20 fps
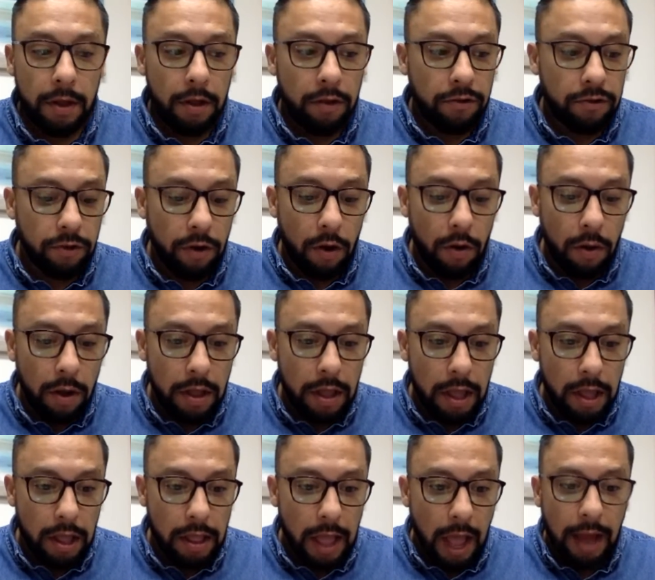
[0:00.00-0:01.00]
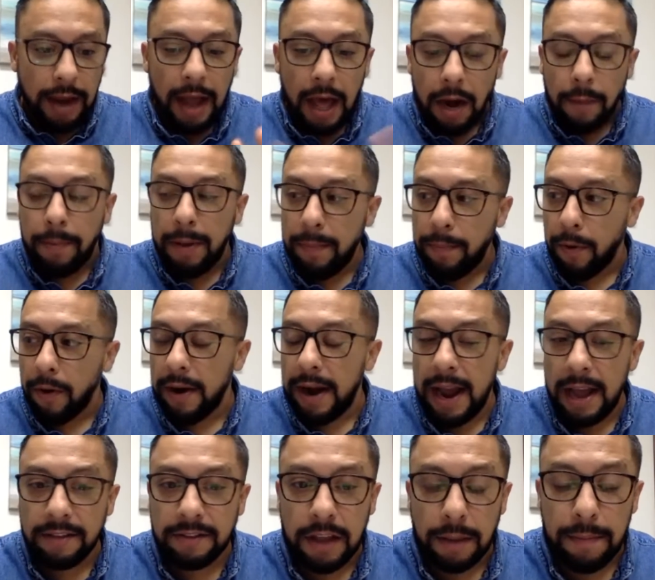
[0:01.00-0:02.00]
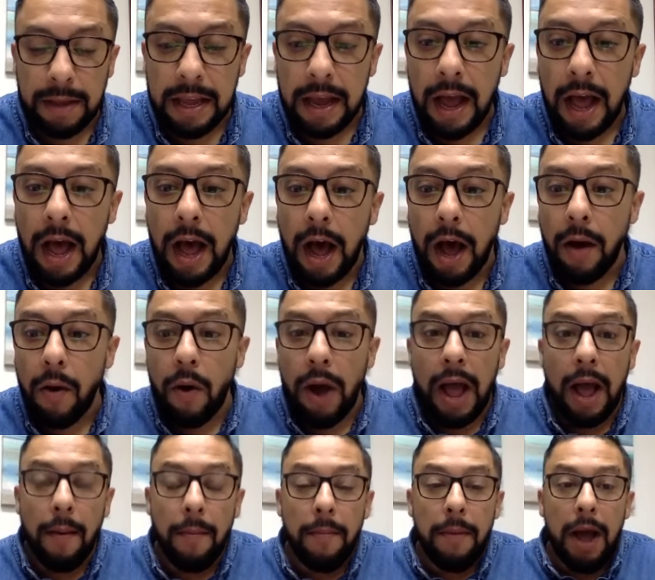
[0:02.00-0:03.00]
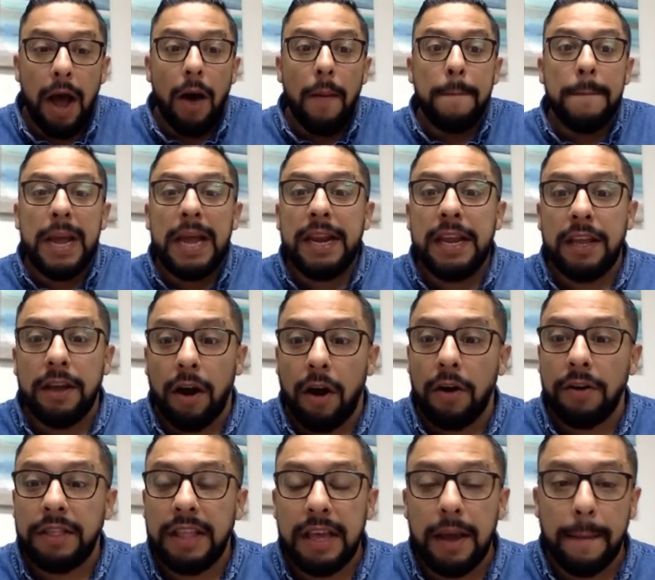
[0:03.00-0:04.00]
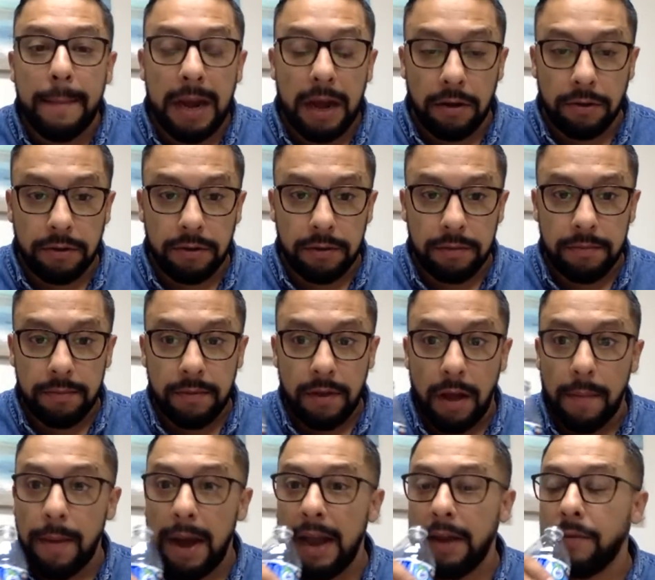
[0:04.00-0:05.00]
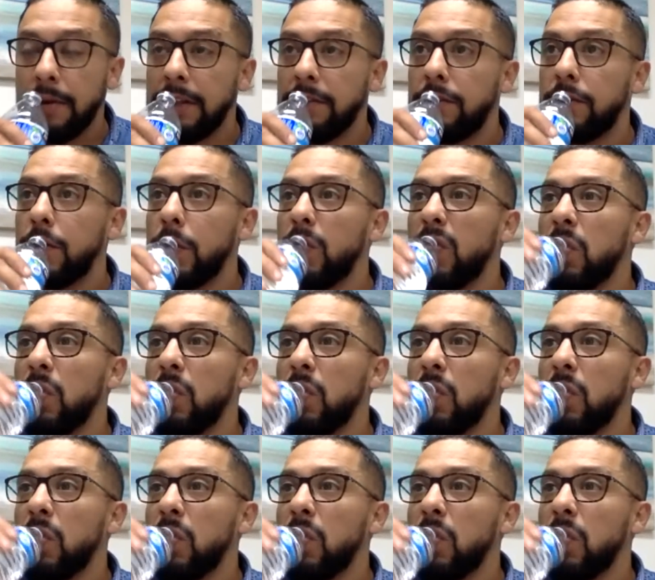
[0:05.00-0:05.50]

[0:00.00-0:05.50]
So, a lot of people are asking me, how many are the amount of migrants?